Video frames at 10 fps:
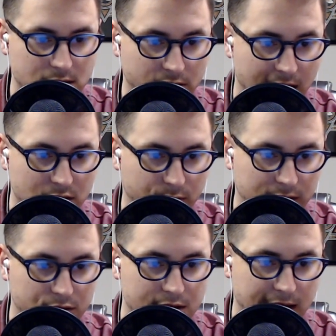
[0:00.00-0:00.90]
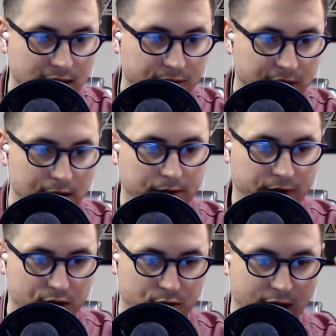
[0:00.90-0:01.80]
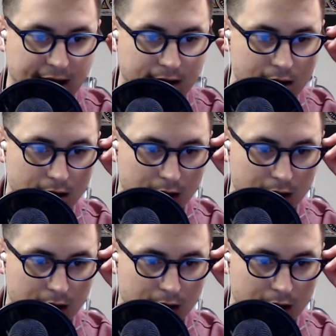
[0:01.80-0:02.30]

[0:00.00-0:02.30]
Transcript: The grass withers, and its flower falls away,